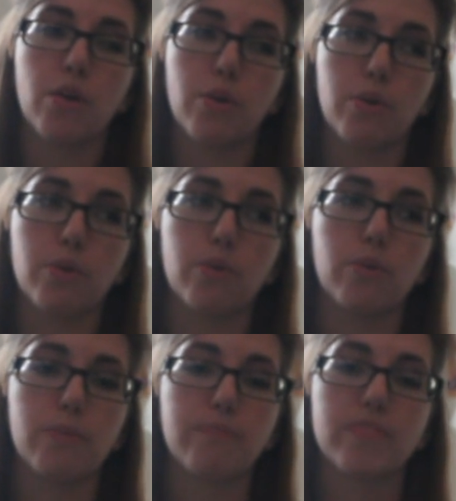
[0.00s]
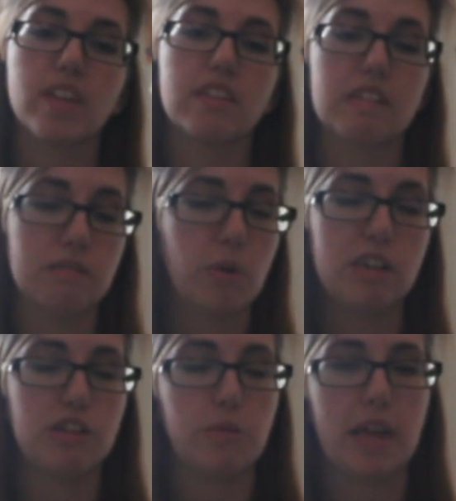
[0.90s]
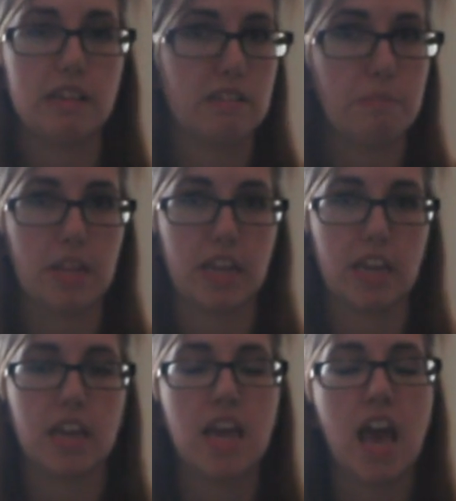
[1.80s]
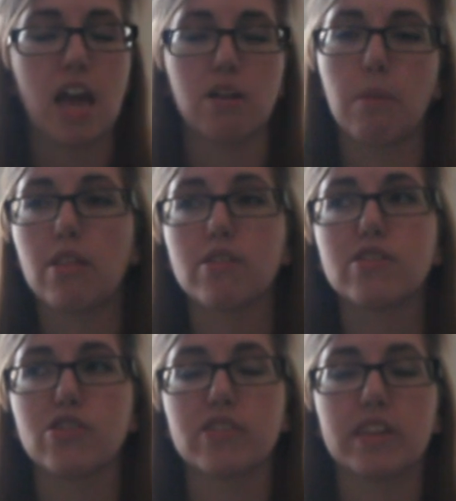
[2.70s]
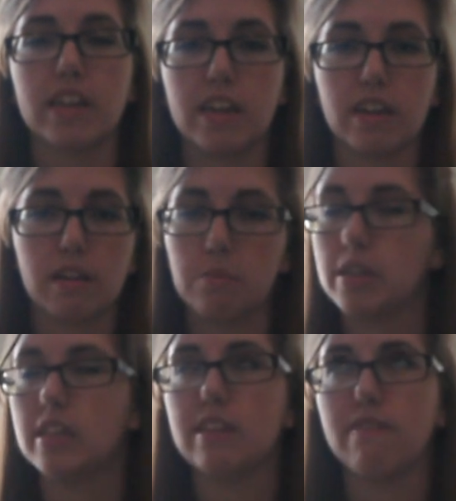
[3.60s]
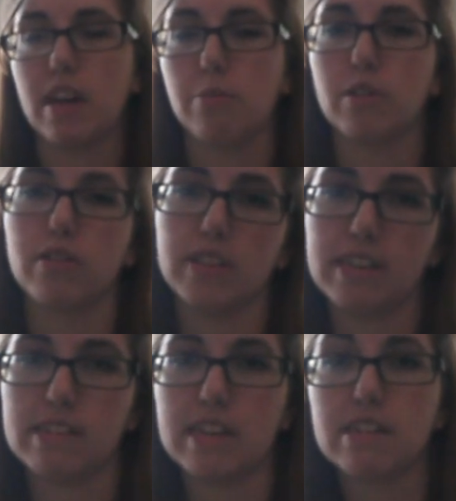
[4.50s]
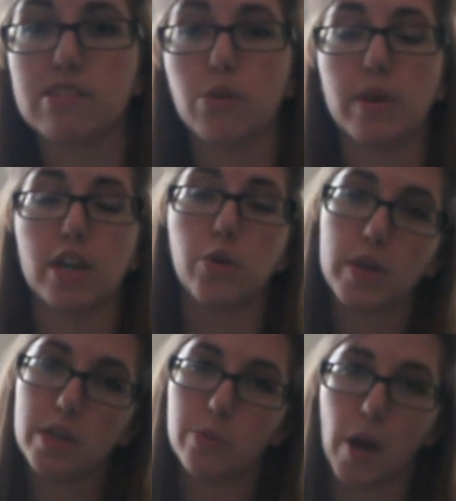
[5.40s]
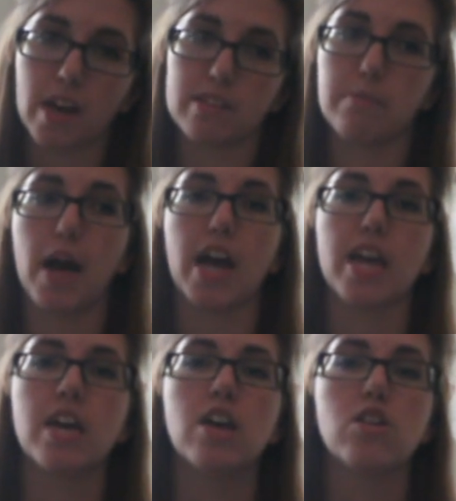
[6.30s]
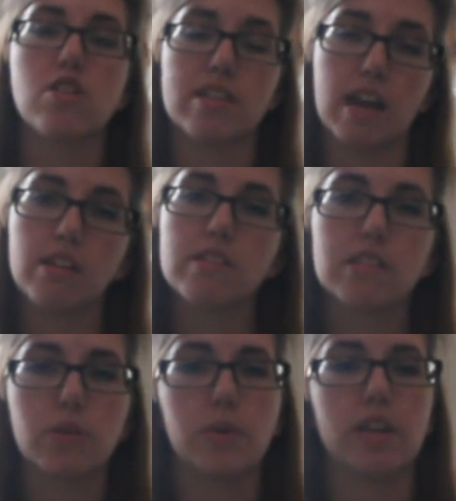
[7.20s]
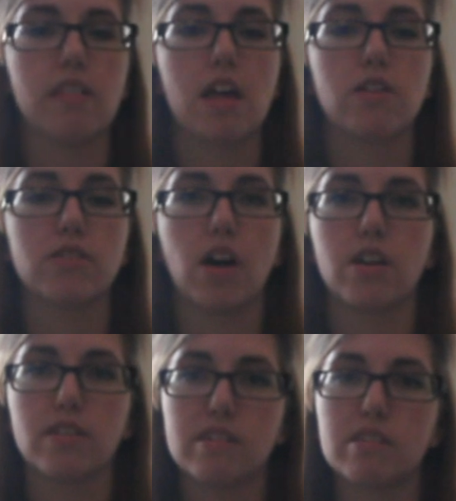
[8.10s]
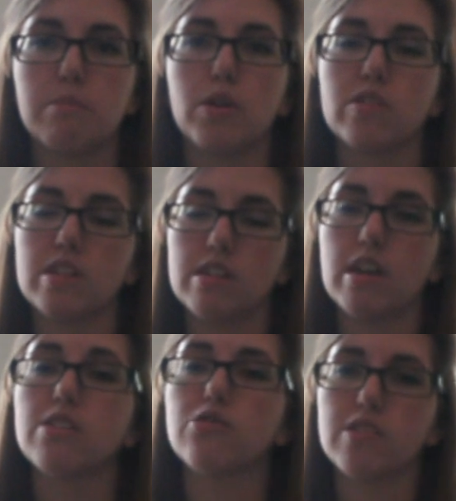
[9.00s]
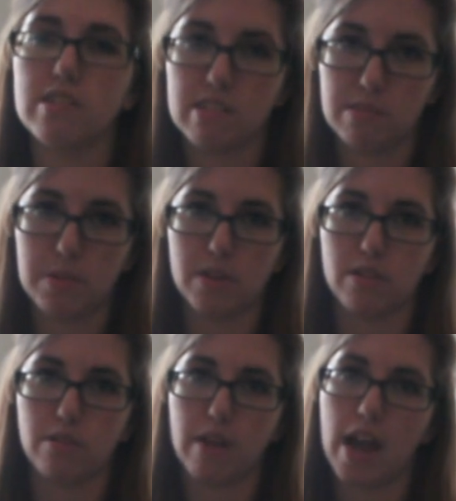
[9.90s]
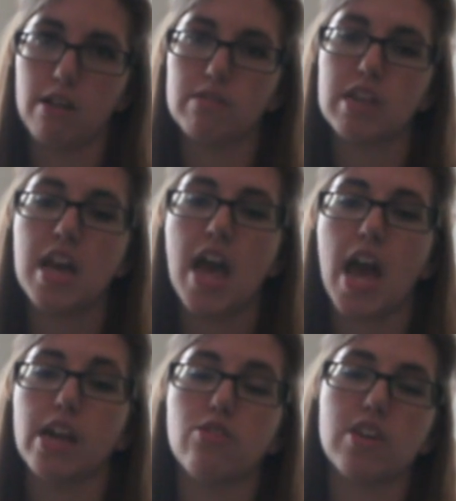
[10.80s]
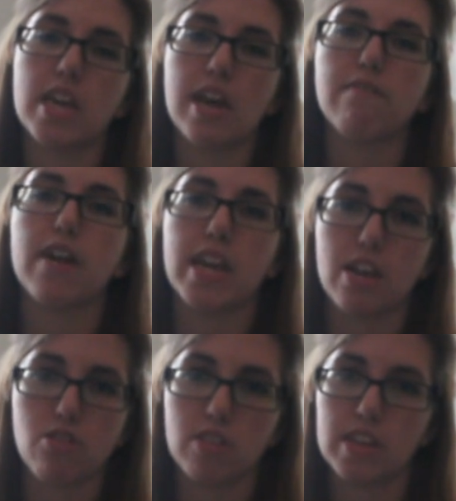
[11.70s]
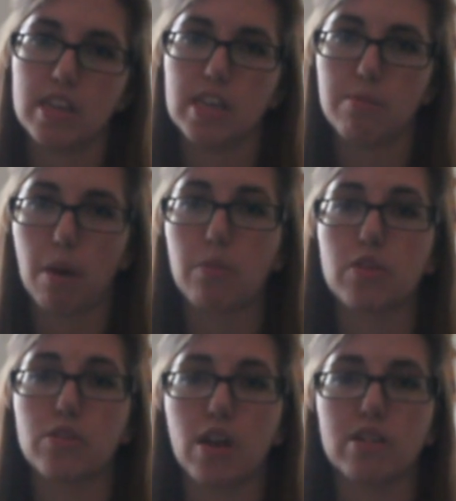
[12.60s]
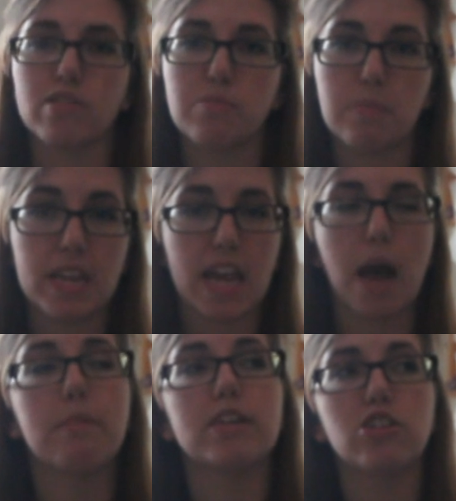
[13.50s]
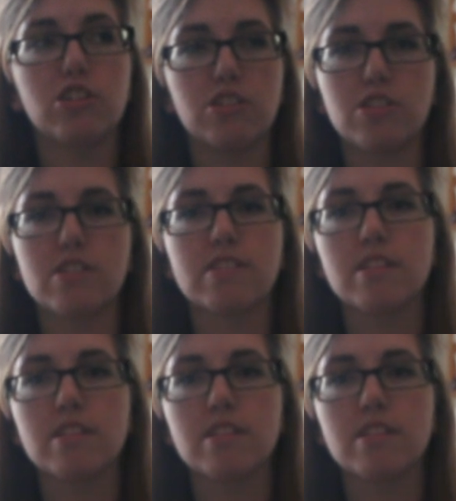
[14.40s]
who doesn't want to do any spinning, and her mother is just getting completely fed up with her laziness. So when a queen walks by, she tells the queen that her daughter is the most industrious spinner around, and she can't financially keep up with her daughter's spinning habit. She's just